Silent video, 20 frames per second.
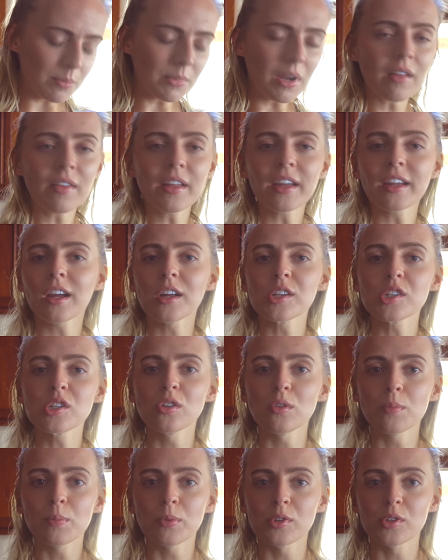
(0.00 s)
I'm not like a
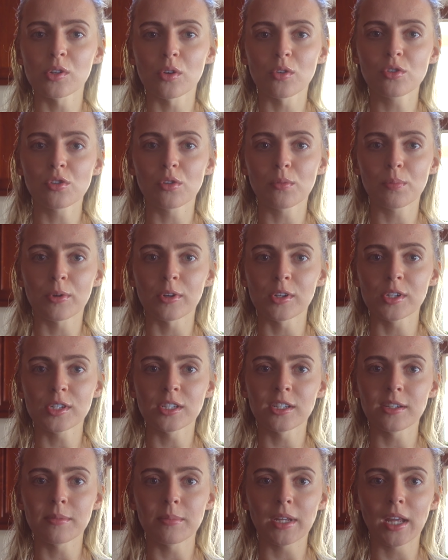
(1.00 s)
super social
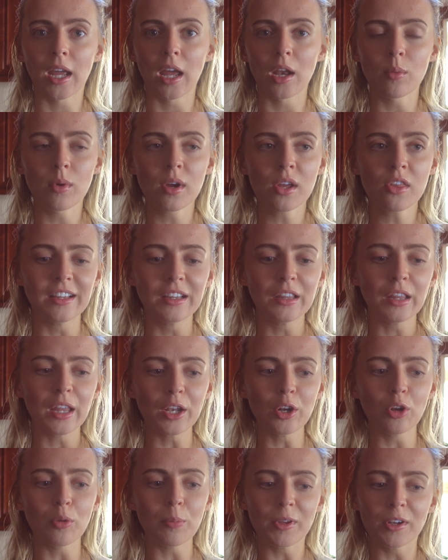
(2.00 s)
person to begin with. The
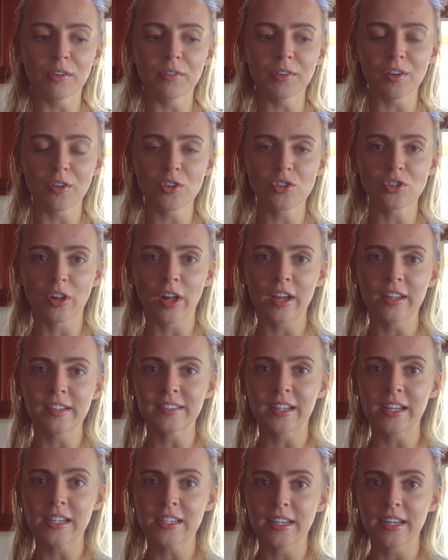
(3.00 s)
little bit of
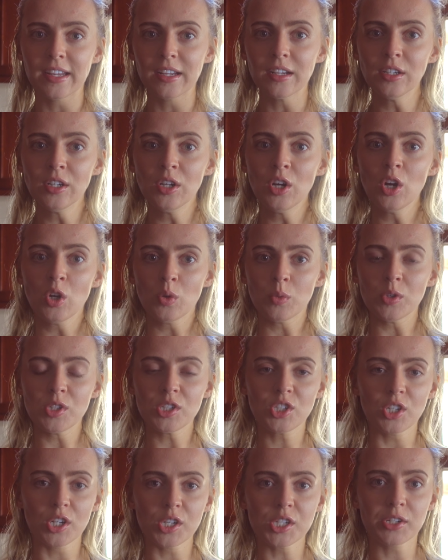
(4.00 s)
socializing I did
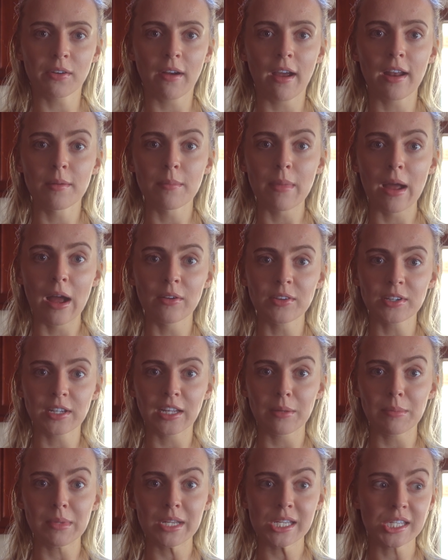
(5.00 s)
was just the right amount to
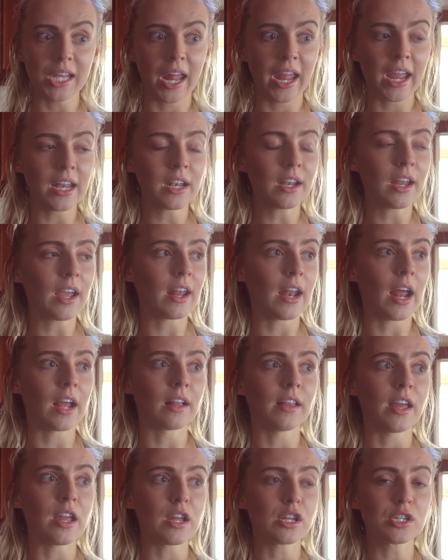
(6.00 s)
keep me sane. And I
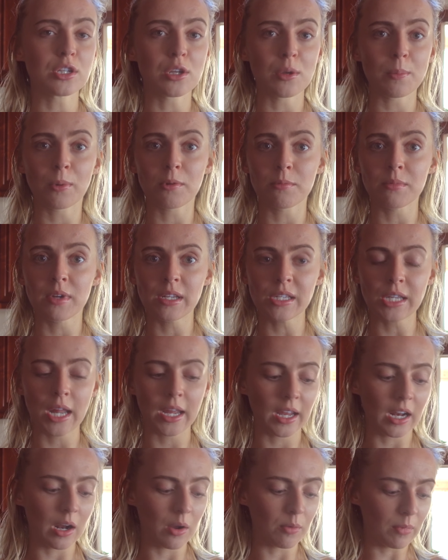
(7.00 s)
like super miss
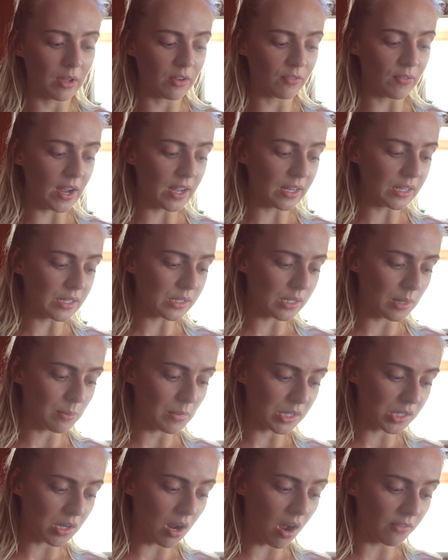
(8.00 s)
hanging out with my friends. I
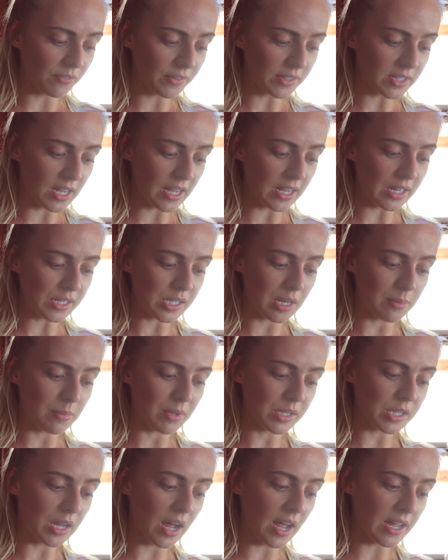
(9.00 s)
miss coffee dates. I
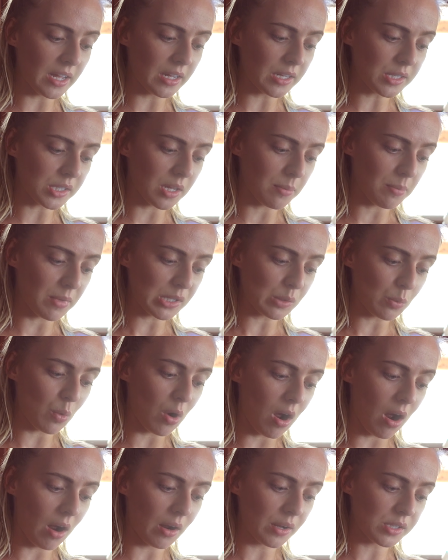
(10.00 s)
miss hikes. I miss
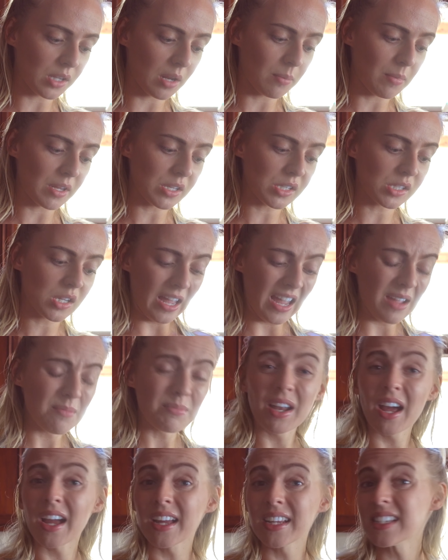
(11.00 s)
walks. I miss game
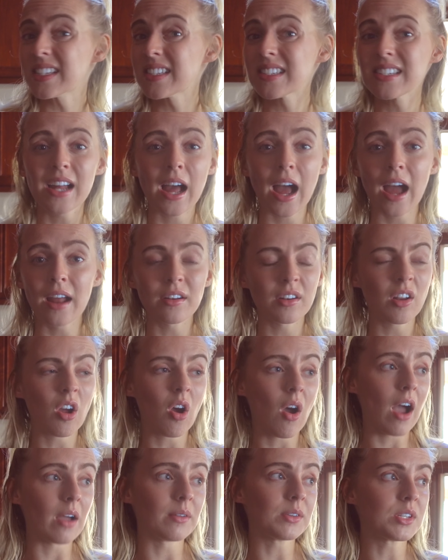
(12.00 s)
nights. I don't know.
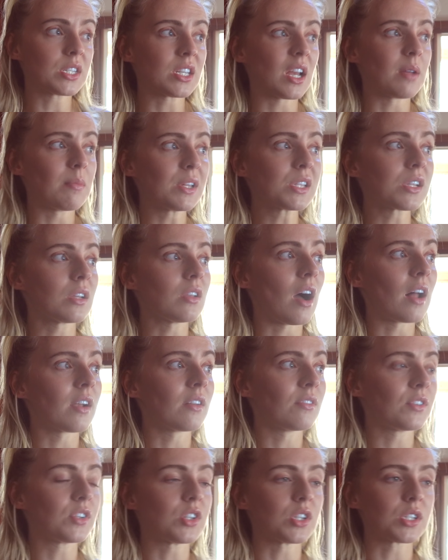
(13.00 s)
I just, I miss a lot
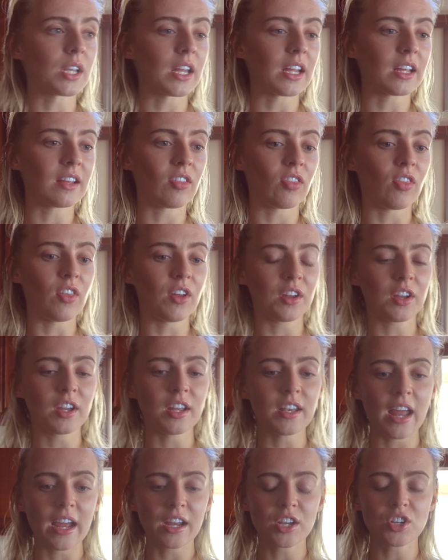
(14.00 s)
of just like the
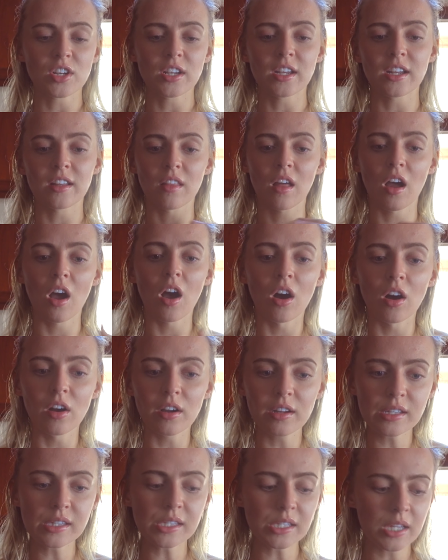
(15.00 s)
connection and the
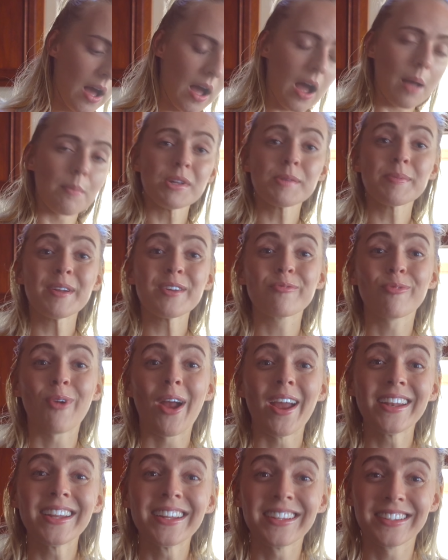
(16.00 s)
hugs. Uh, I miss my
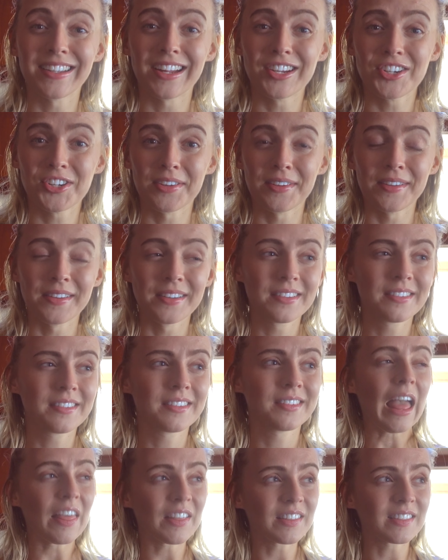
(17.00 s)
writing
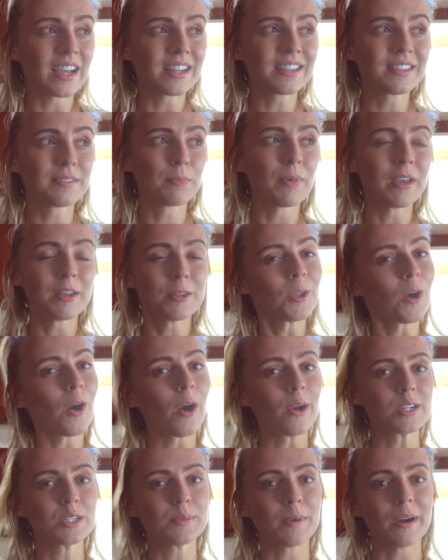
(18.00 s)
sessions. I think that's been the
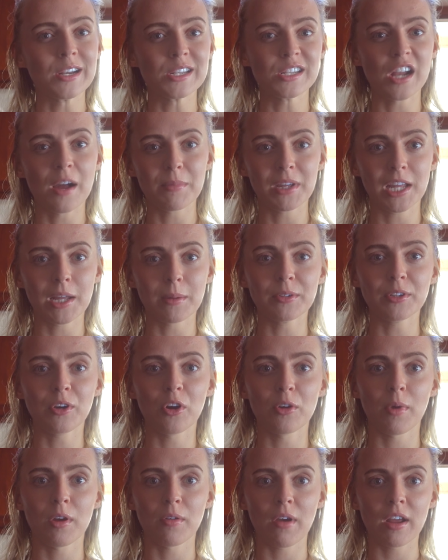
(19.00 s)
hardest part, not being able to
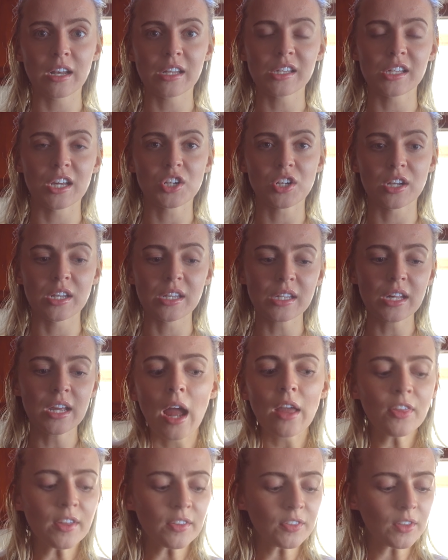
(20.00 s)
go to my writing sessions.
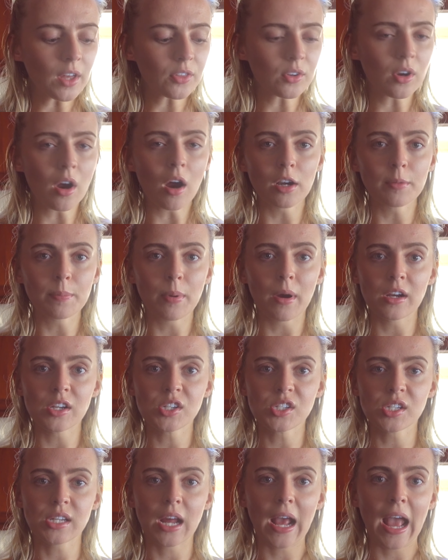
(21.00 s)
I think the other hard part
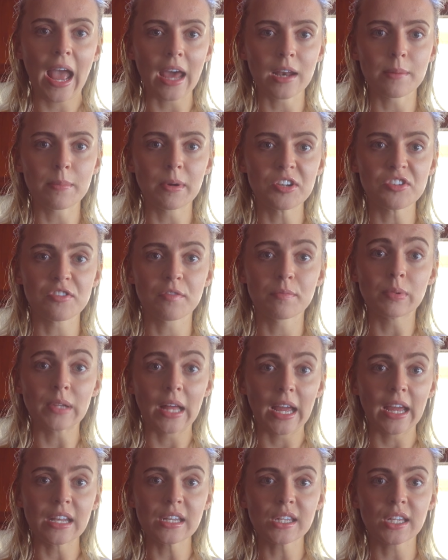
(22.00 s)
is just I had a bunch of
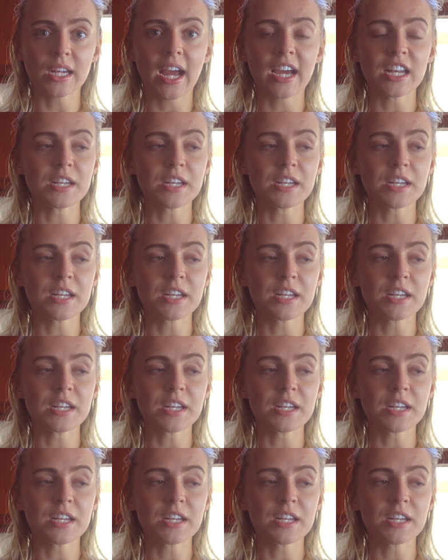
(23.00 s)
plans and I